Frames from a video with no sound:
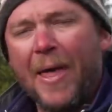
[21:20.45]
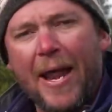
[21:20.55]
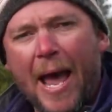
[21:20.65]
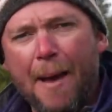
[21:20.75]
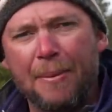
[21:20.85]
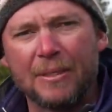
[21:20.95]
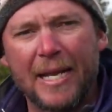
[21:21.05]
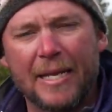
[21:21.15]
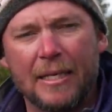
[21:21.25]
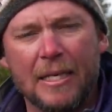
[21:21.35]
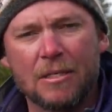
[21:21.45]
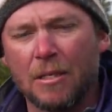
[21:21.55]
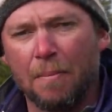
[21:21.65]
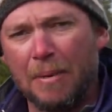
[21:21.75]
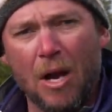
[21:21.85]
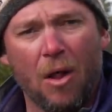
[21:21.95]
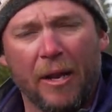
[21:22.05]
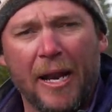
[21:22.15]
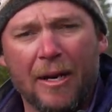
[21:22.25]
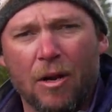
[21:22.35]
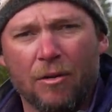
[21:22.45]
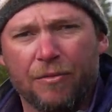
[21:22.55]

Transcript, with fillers: that happens, that isn't a be all and end all